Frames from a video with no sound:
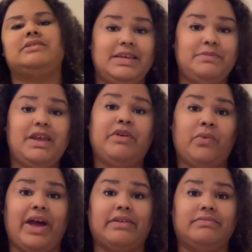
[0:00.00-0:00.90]
Tip number
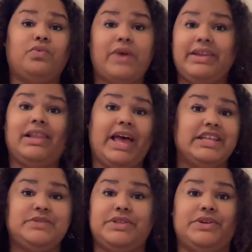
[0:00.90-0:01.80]
1, run
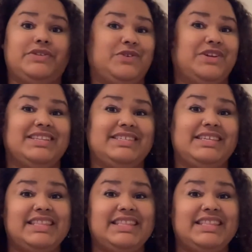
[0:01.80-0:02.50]
lines with your students.